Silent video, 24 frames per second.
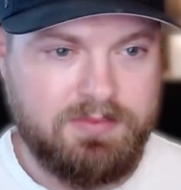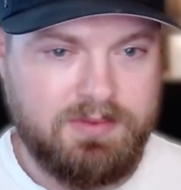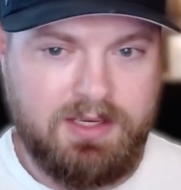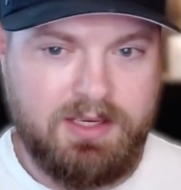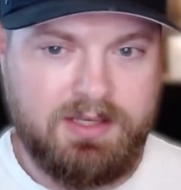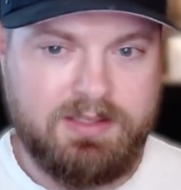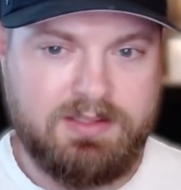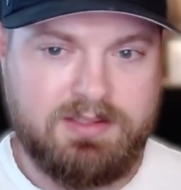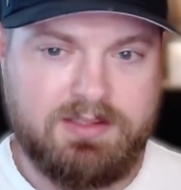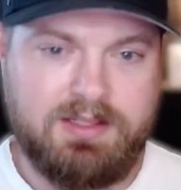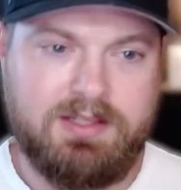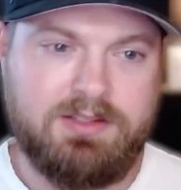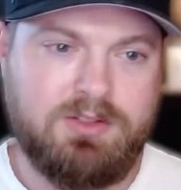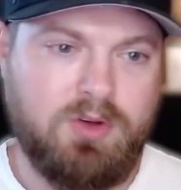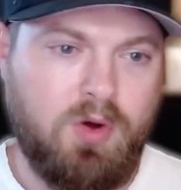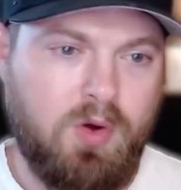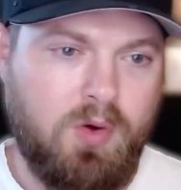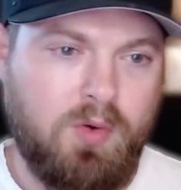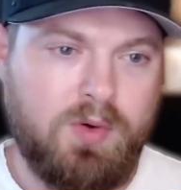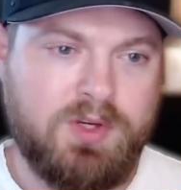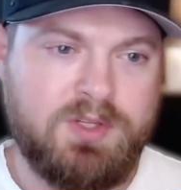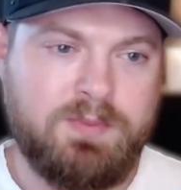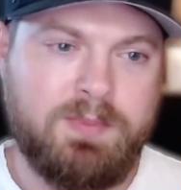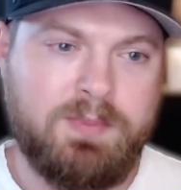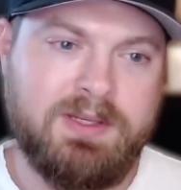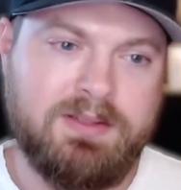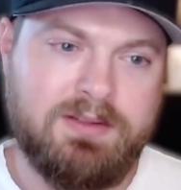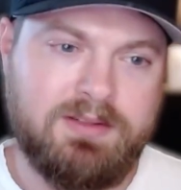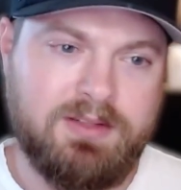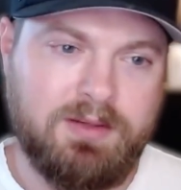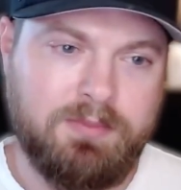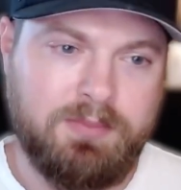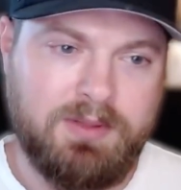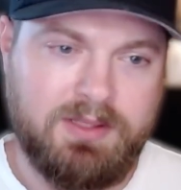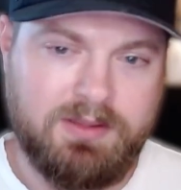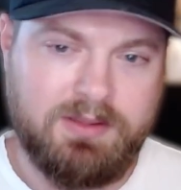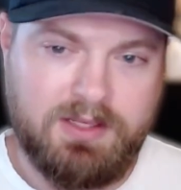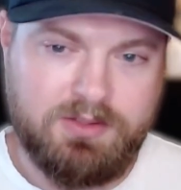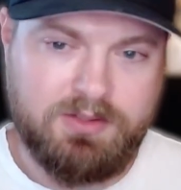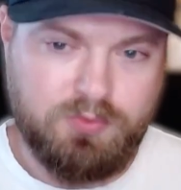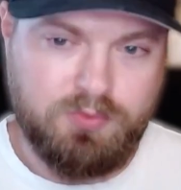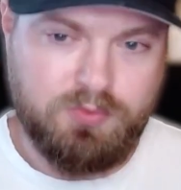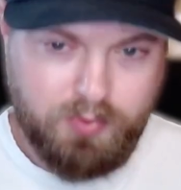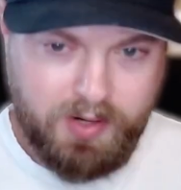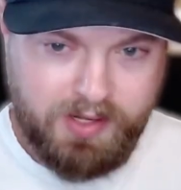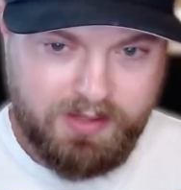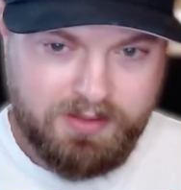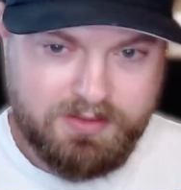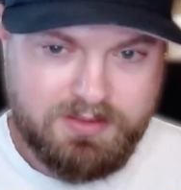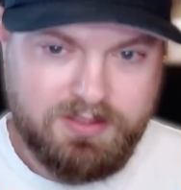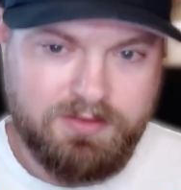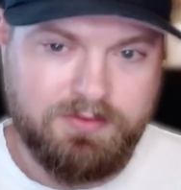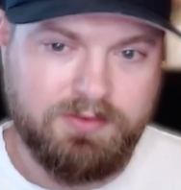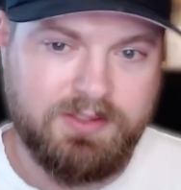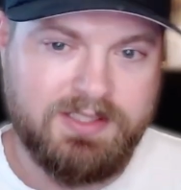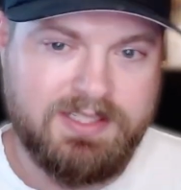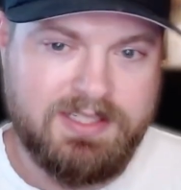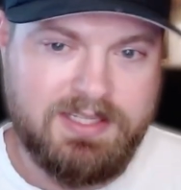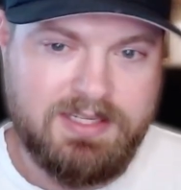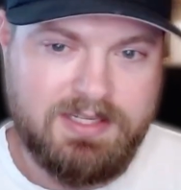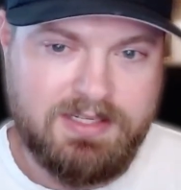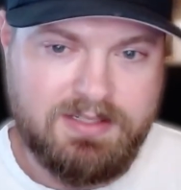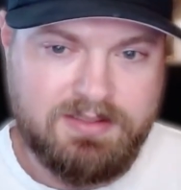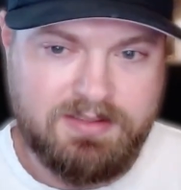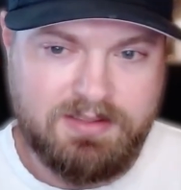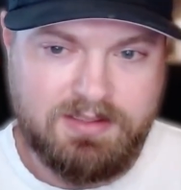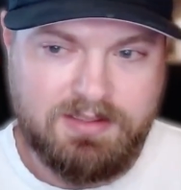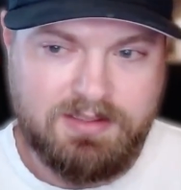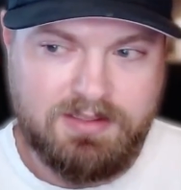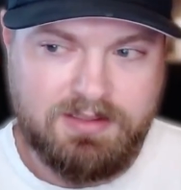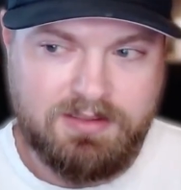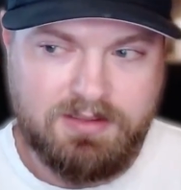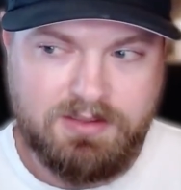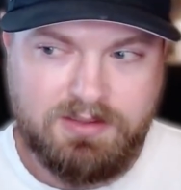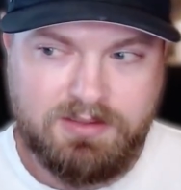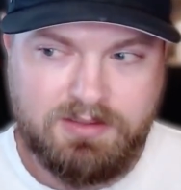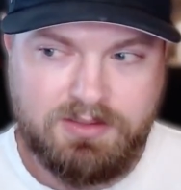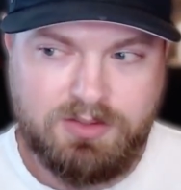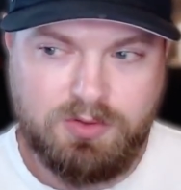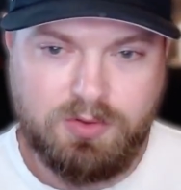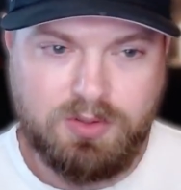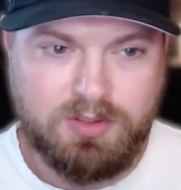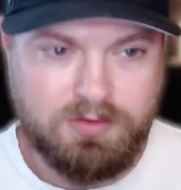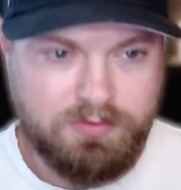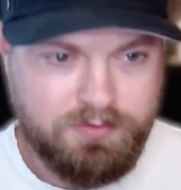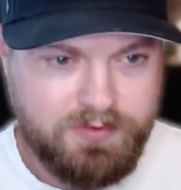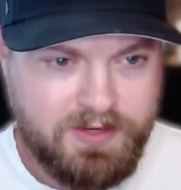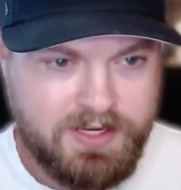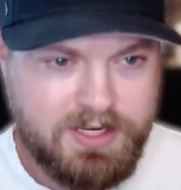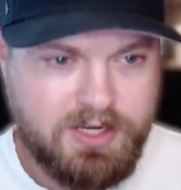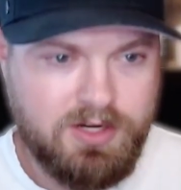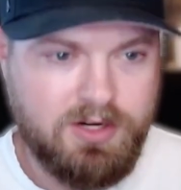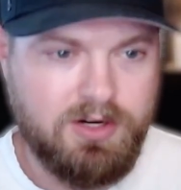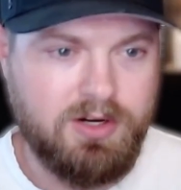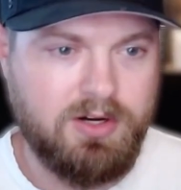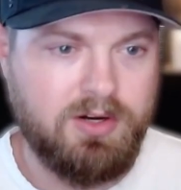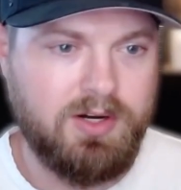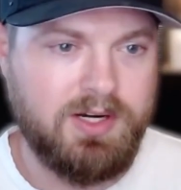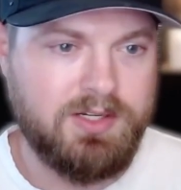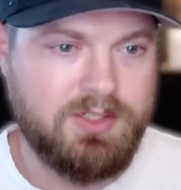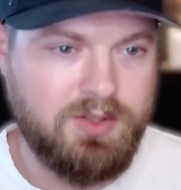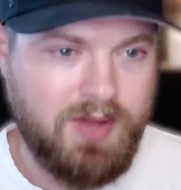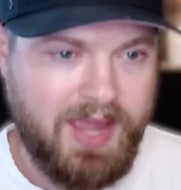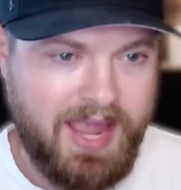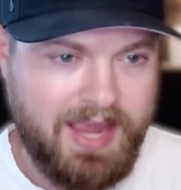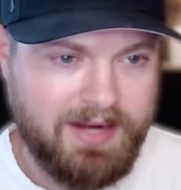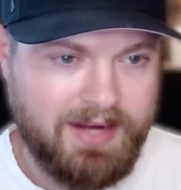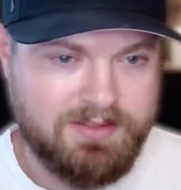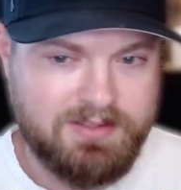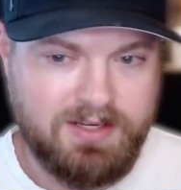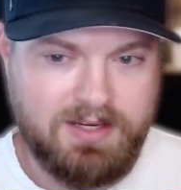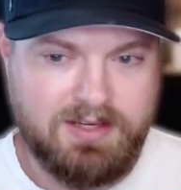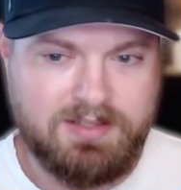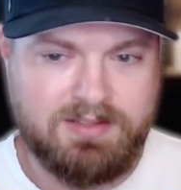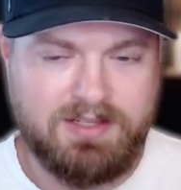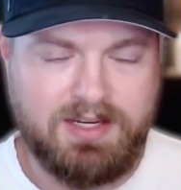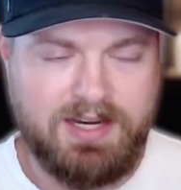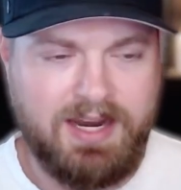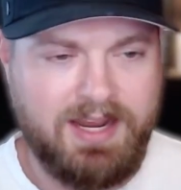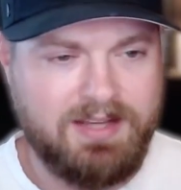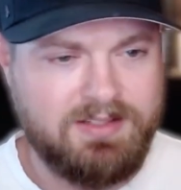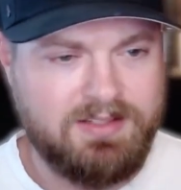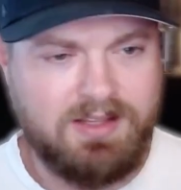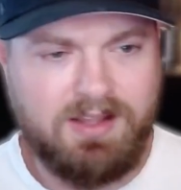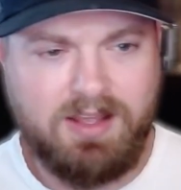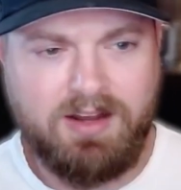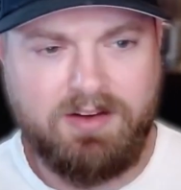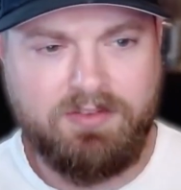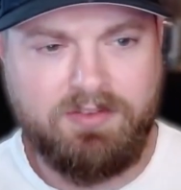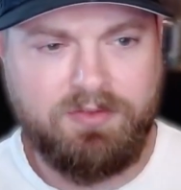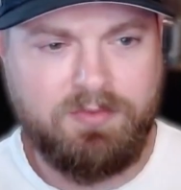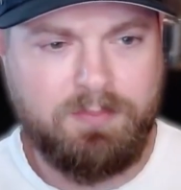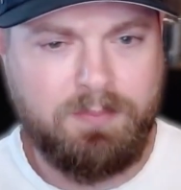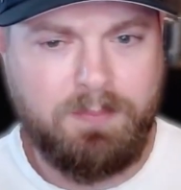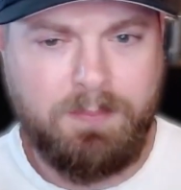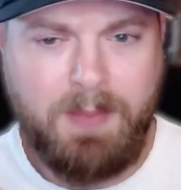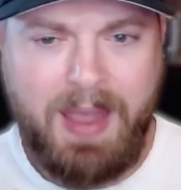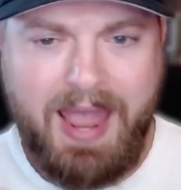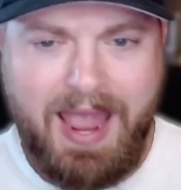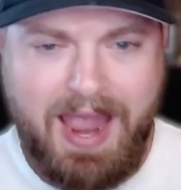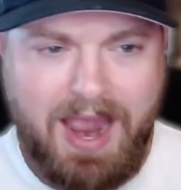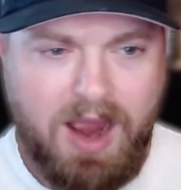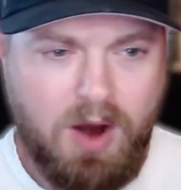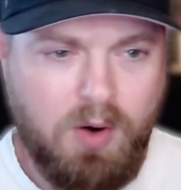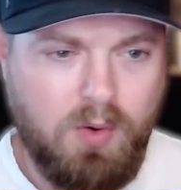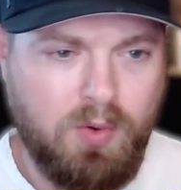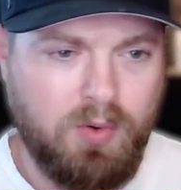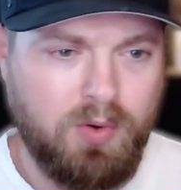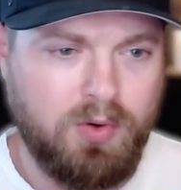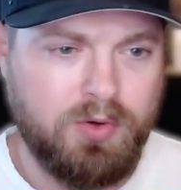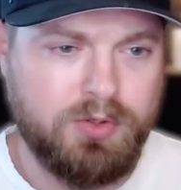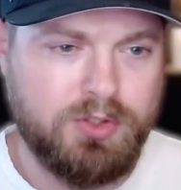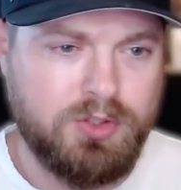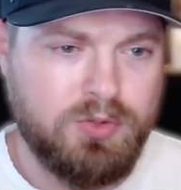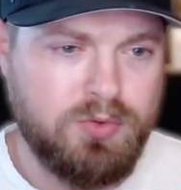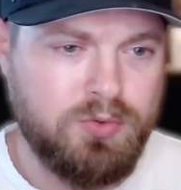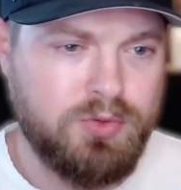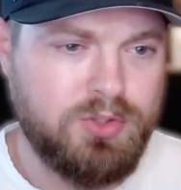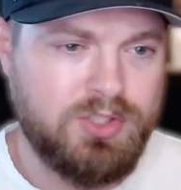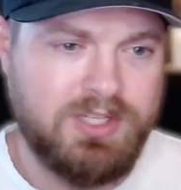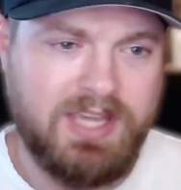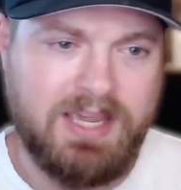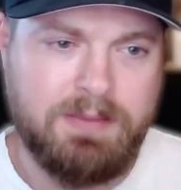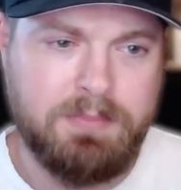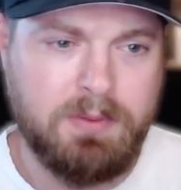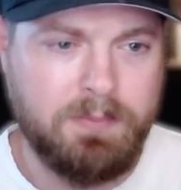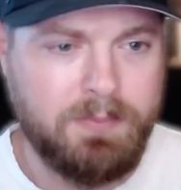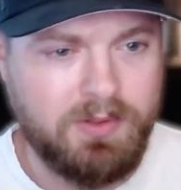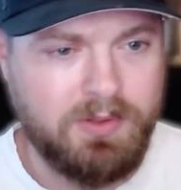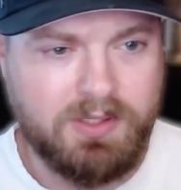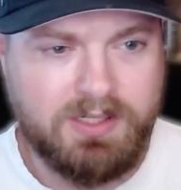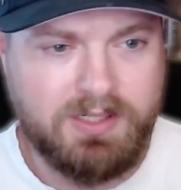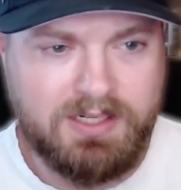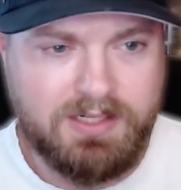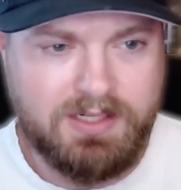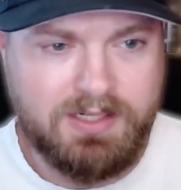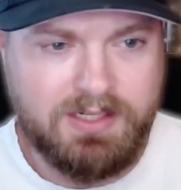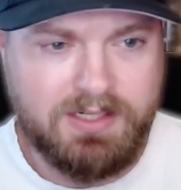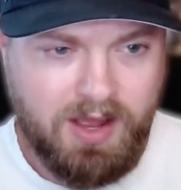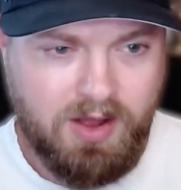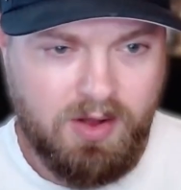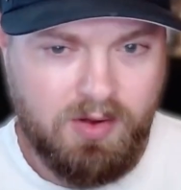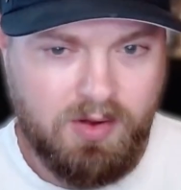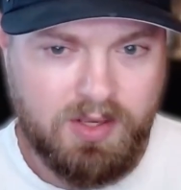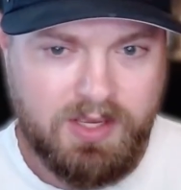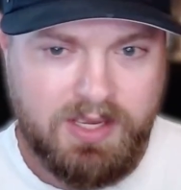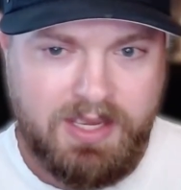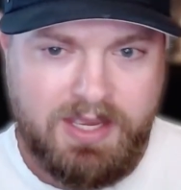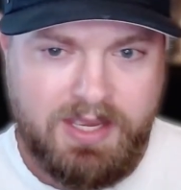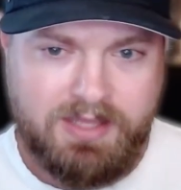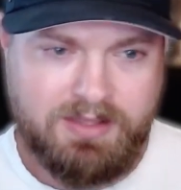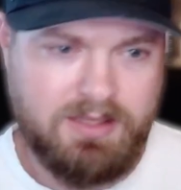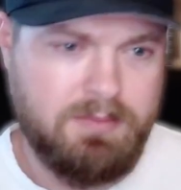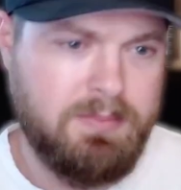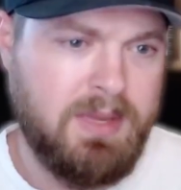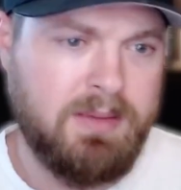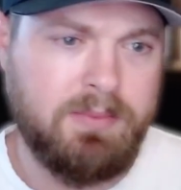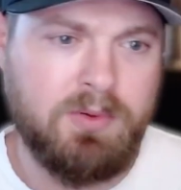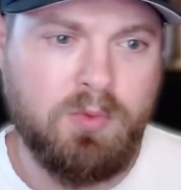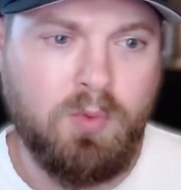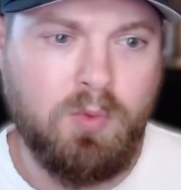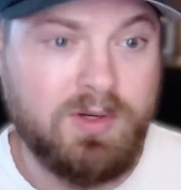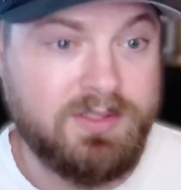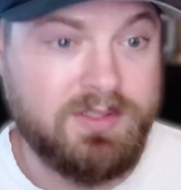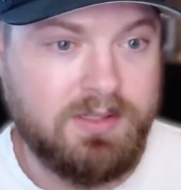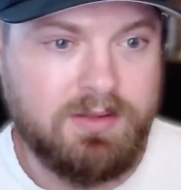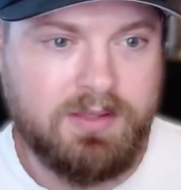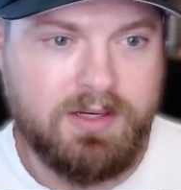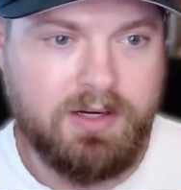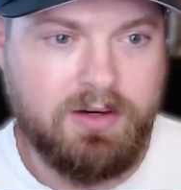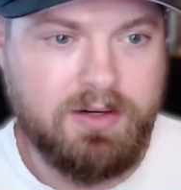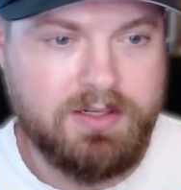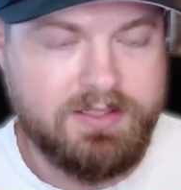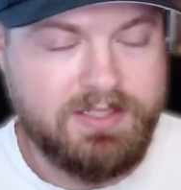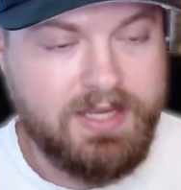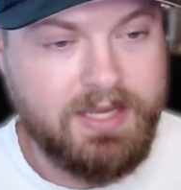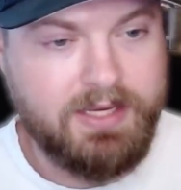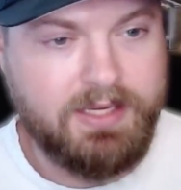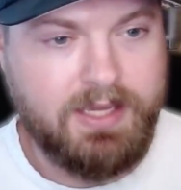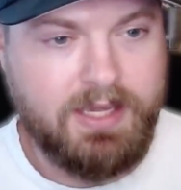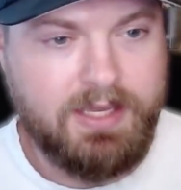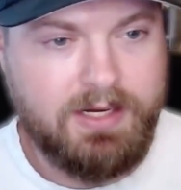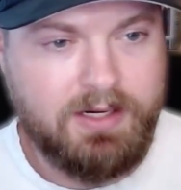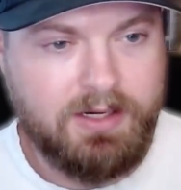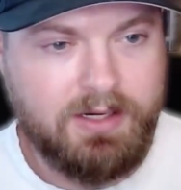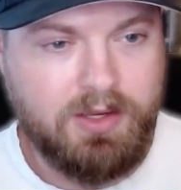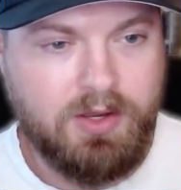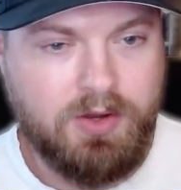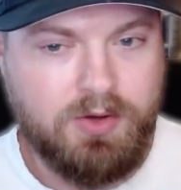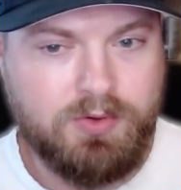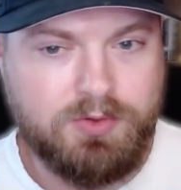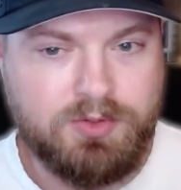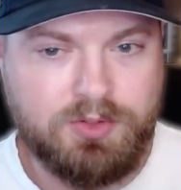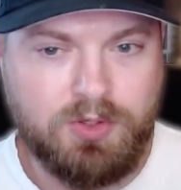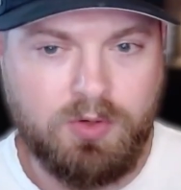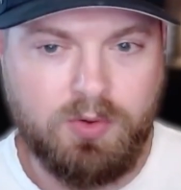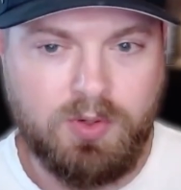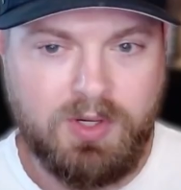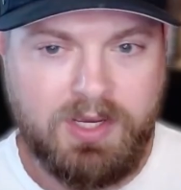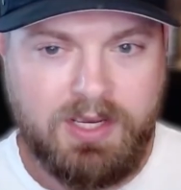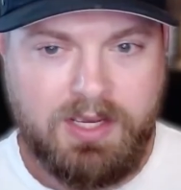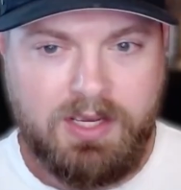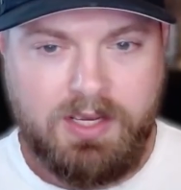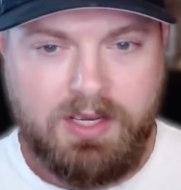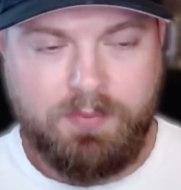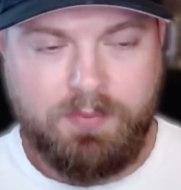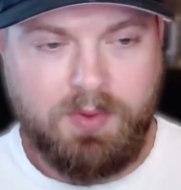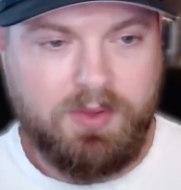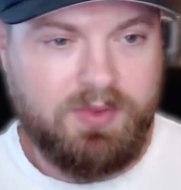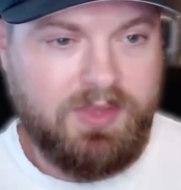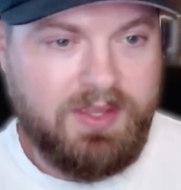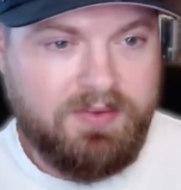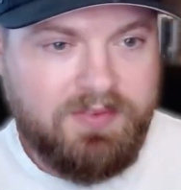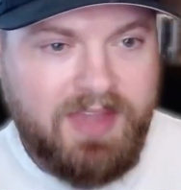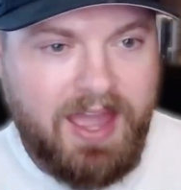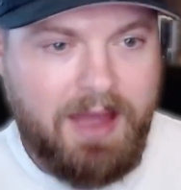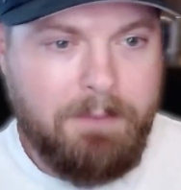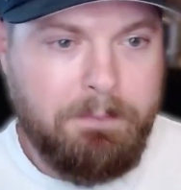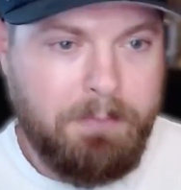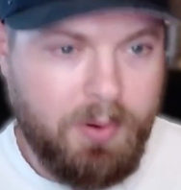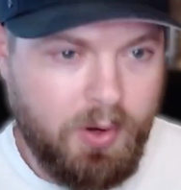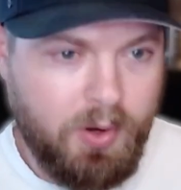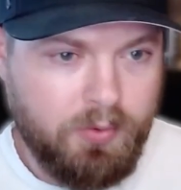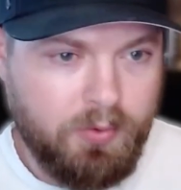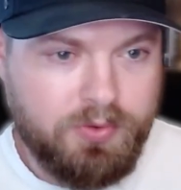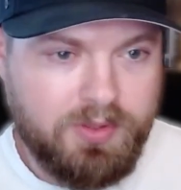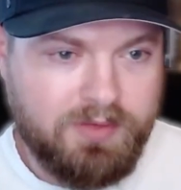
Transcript: It's always been something that's relatively easy to configure and to access, and has a lot of power use capability now that maybe wasn't there a decade ago. So they've got both.